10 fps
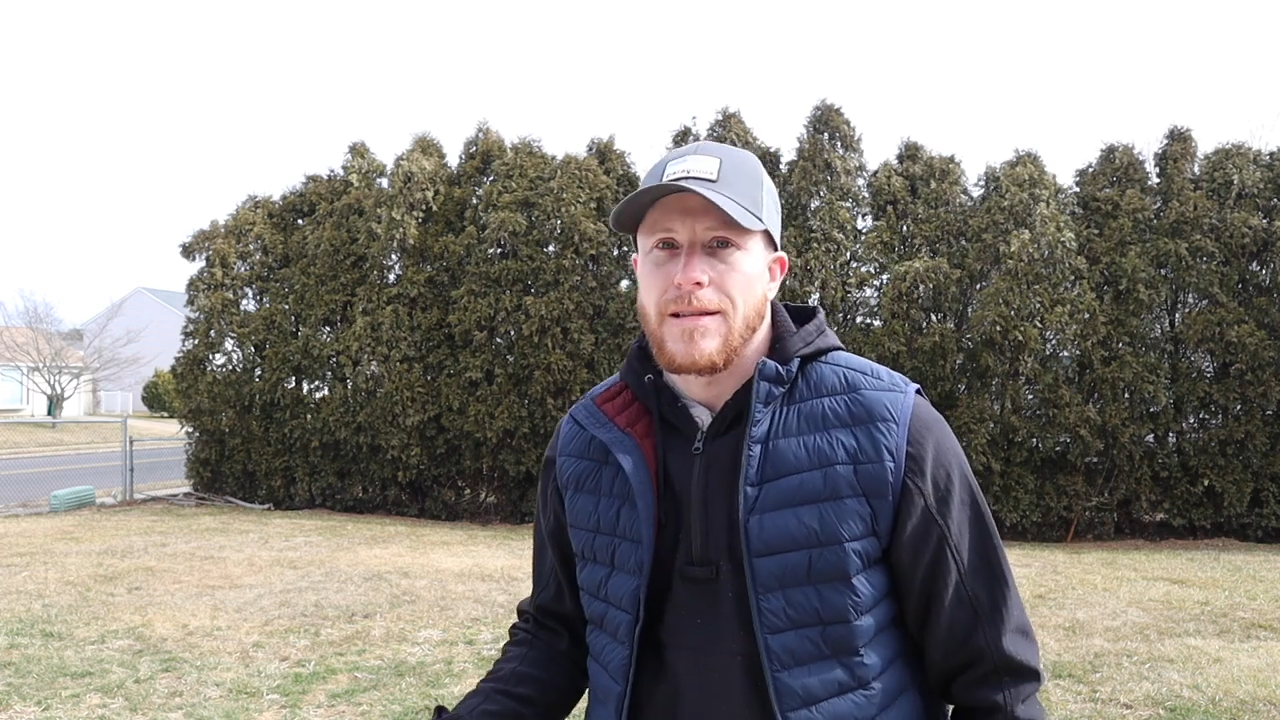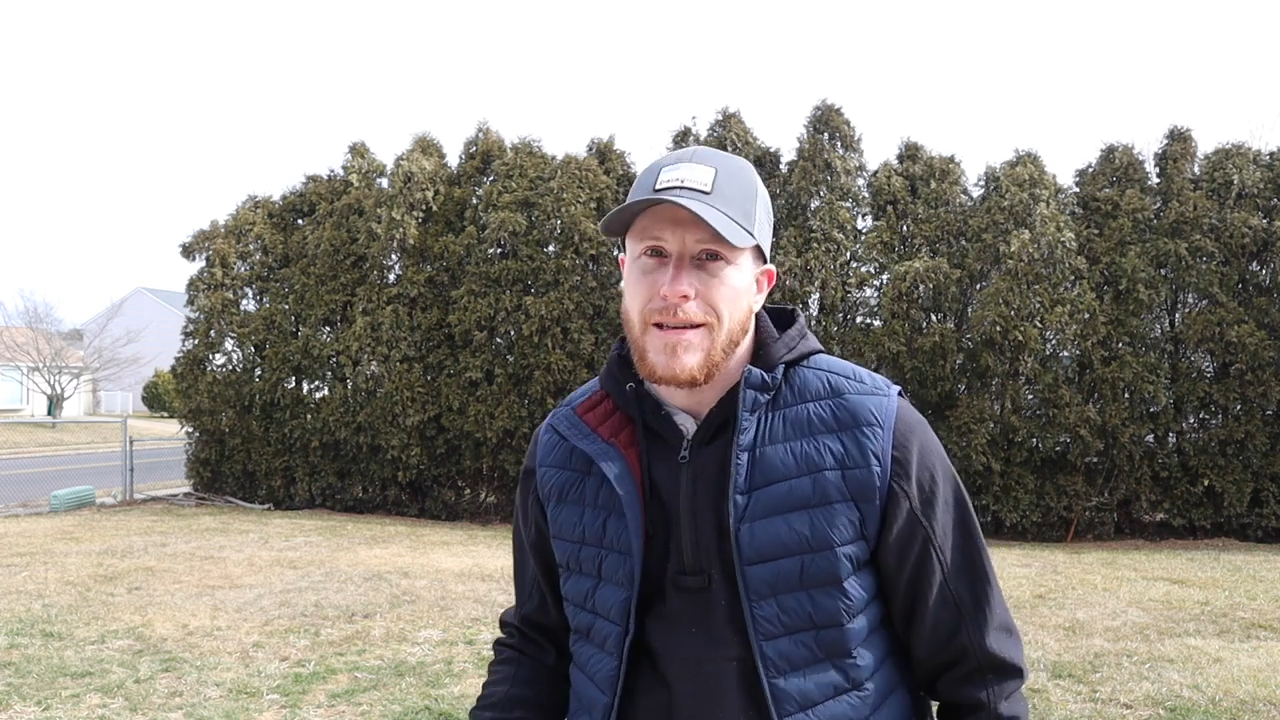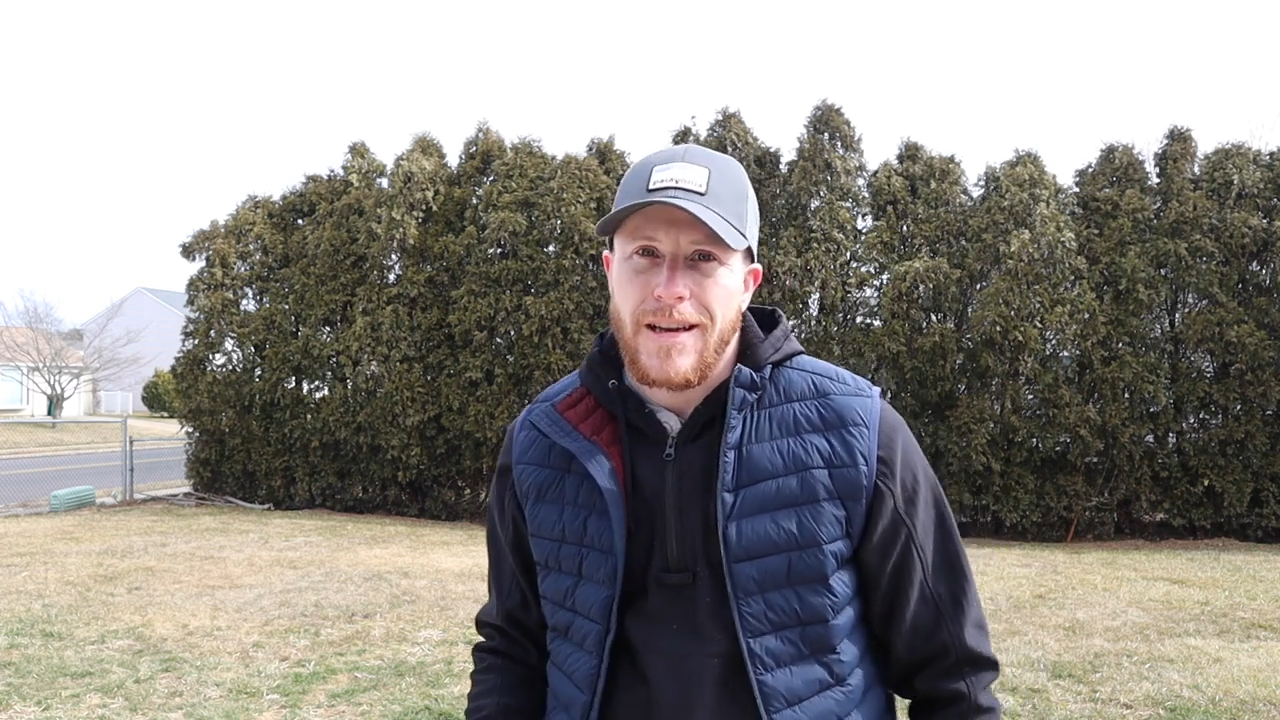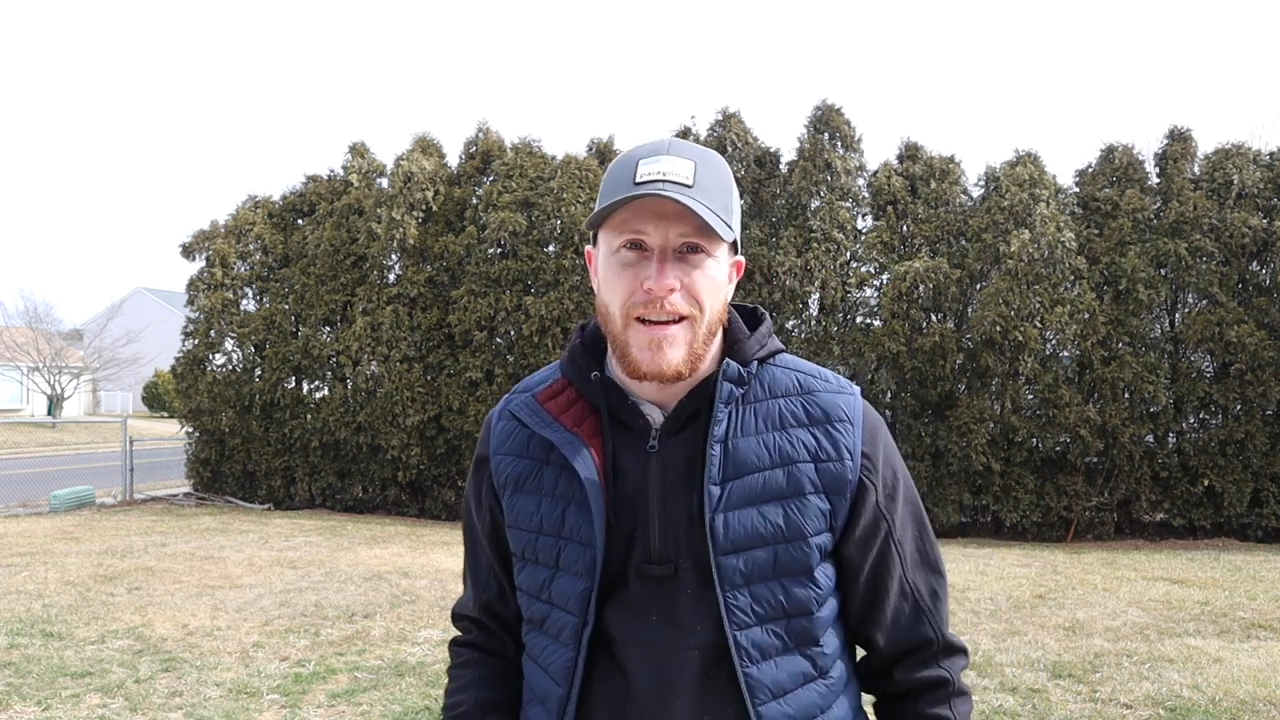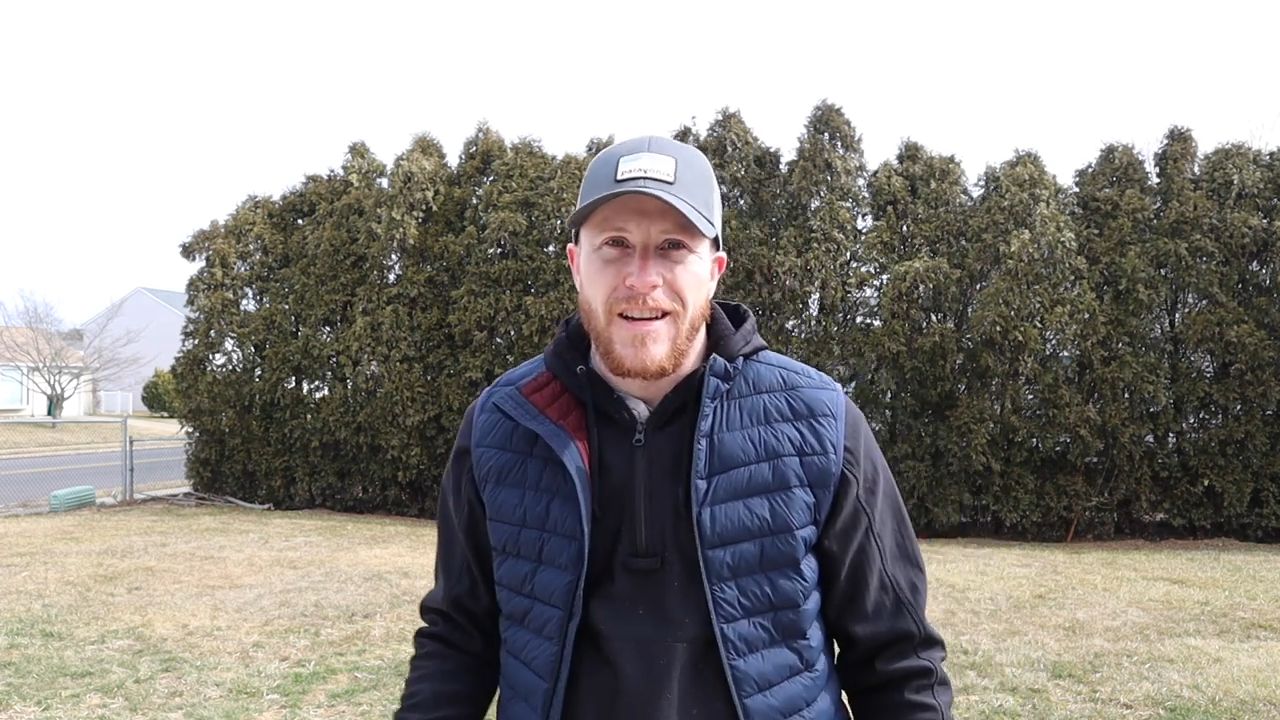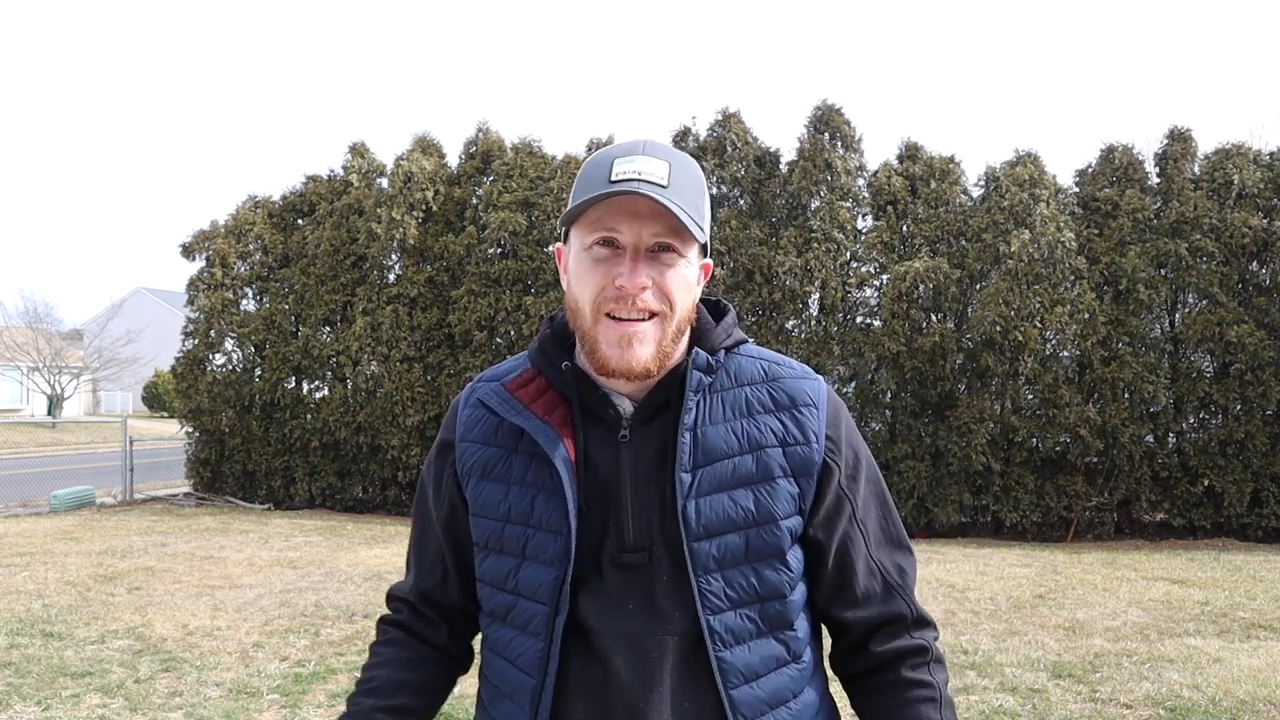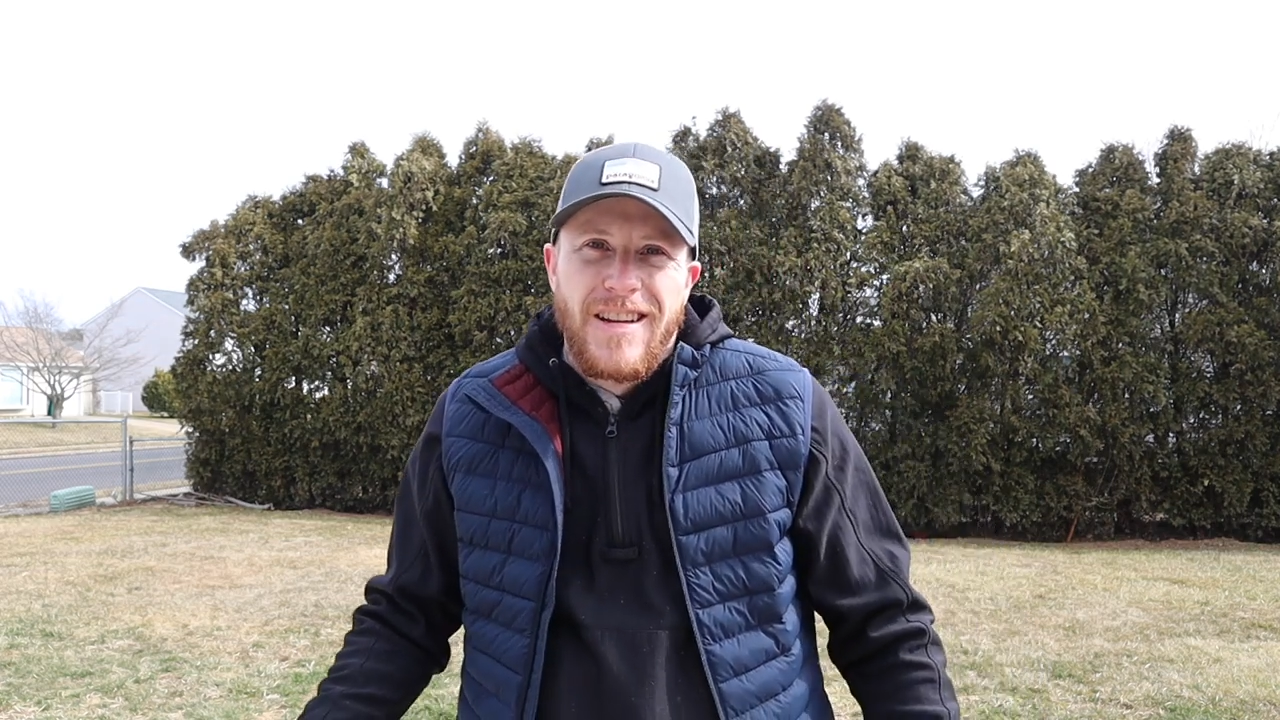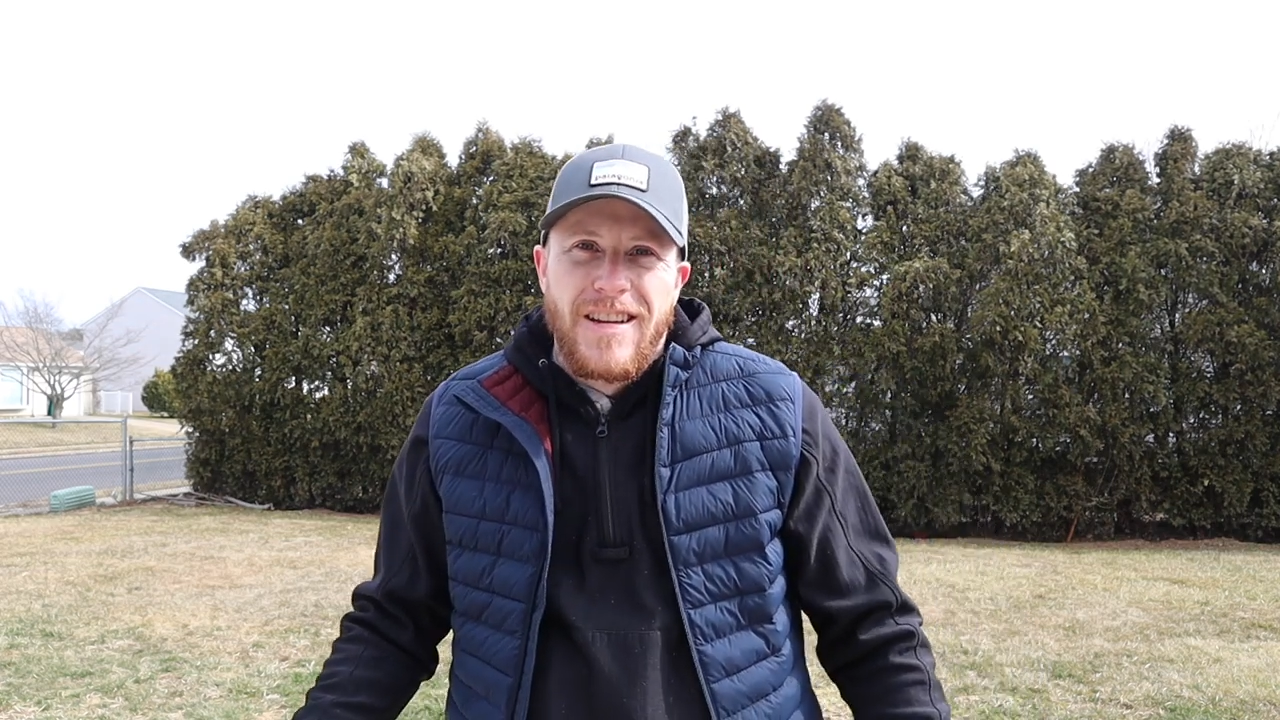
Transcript: It's like a,